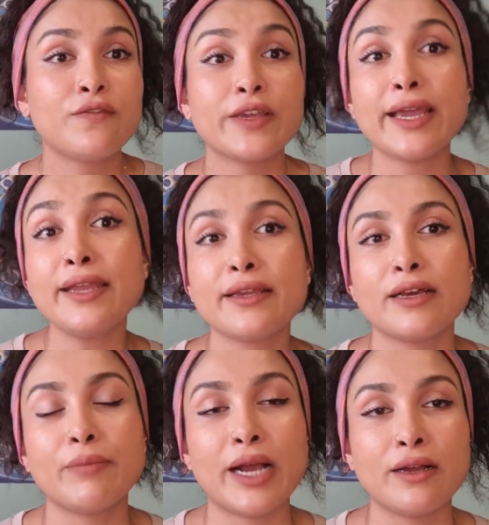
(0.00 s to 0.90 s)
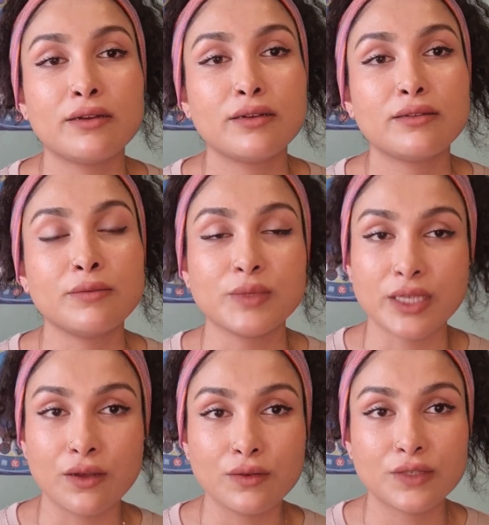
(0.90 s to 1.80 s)
forgetting about
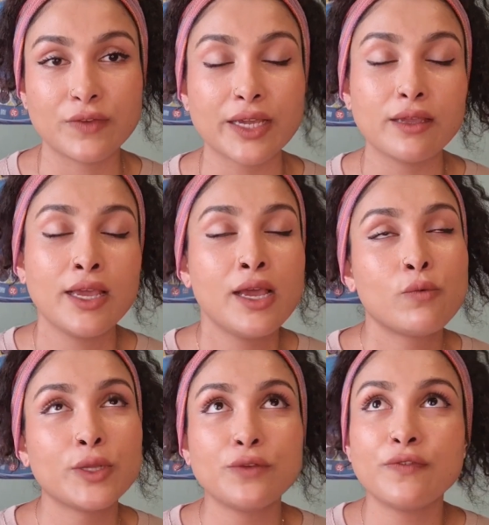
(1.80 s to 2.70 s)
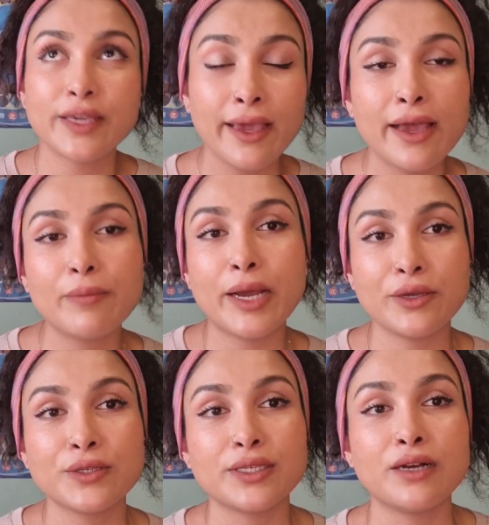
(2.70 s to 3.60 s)
themselves. When you forget
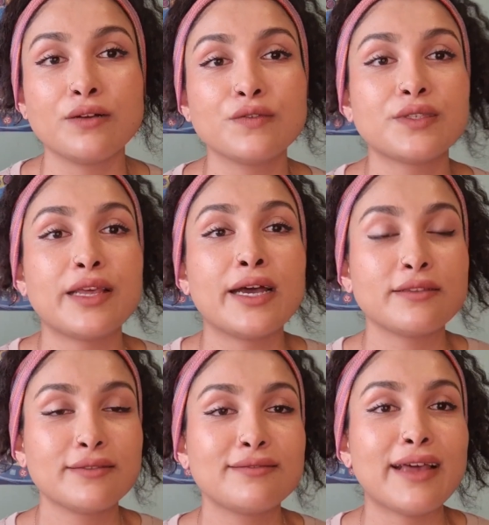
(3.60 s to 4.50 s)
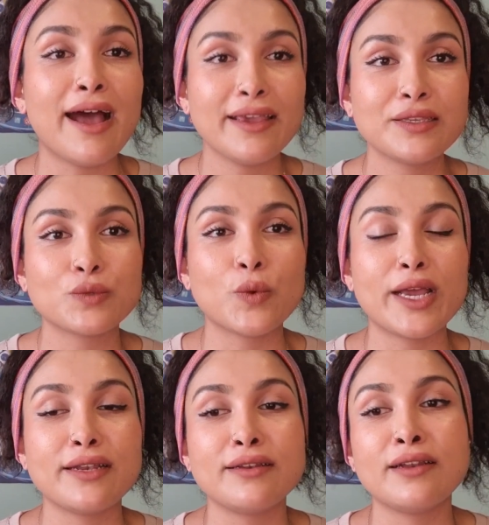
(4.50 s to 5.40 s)
about yourselves, that is
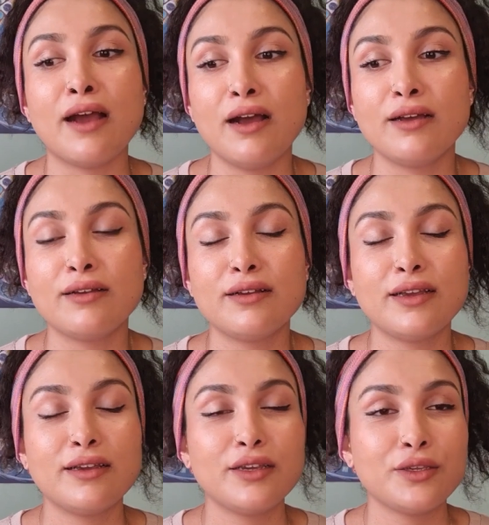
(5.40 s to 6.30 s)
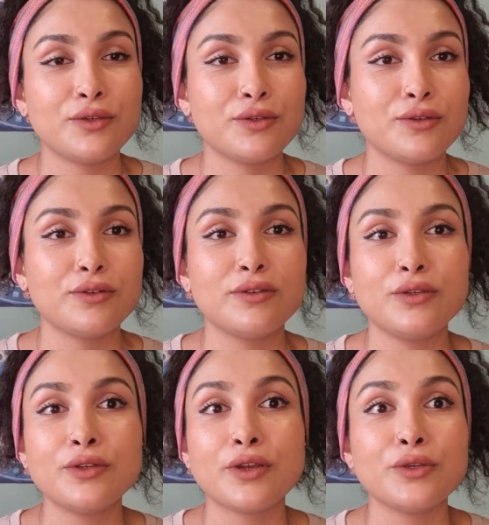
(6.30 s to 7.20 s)
when you
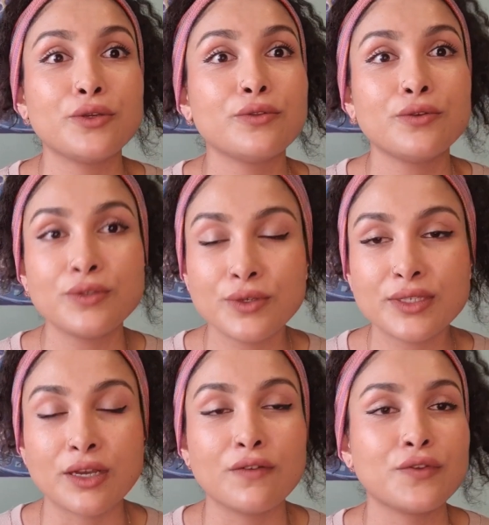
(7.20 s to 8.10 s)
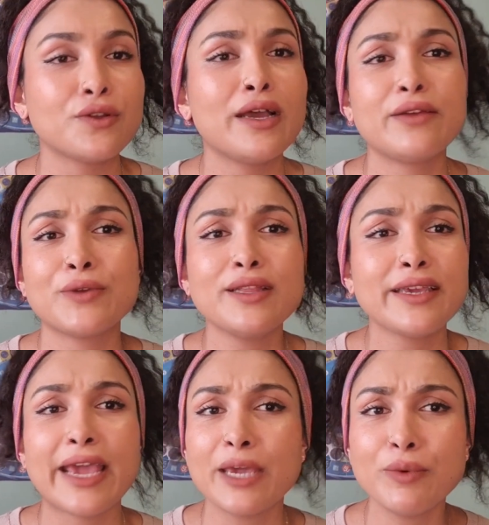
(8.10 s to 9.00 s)
lose yourself. You're not
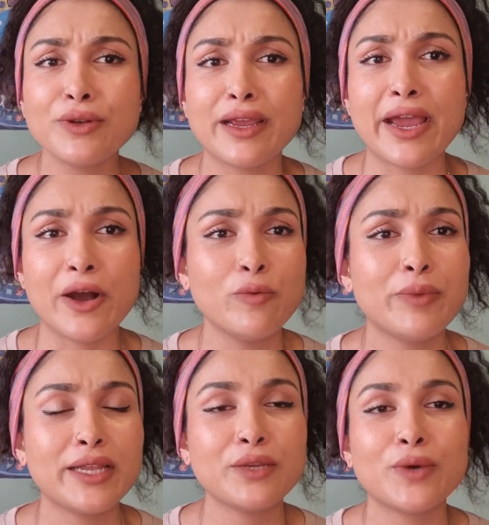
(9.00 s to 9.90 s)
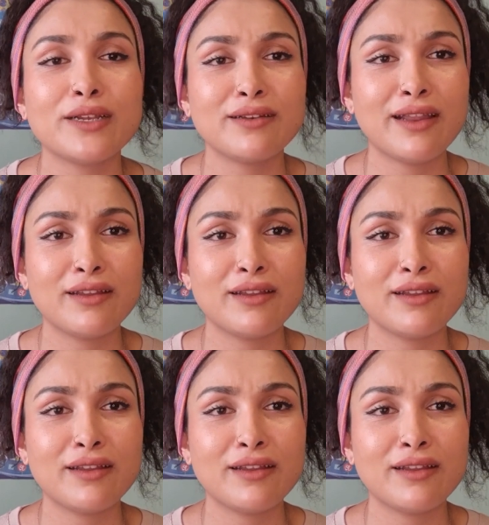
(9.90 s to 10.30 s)
really able to help anyone